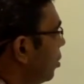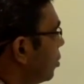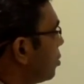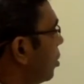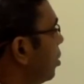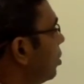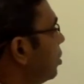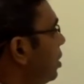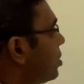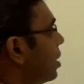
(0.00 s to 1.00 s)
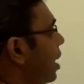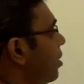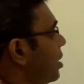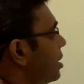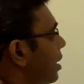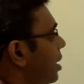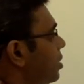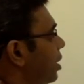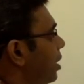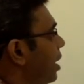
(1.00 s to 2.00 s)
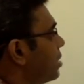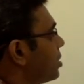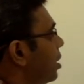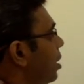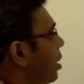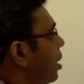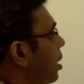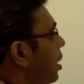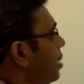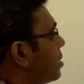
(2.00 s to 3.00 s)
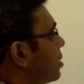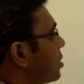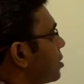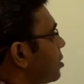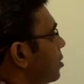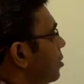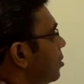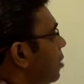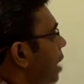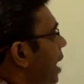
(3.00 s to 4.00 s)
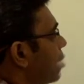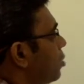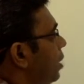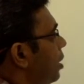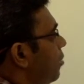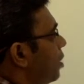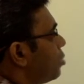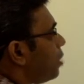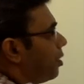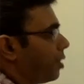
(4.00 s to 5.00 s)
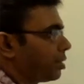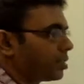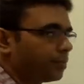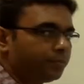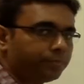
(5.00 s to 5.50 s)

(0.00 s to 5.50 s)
so this address that it generates is actually a virtual address.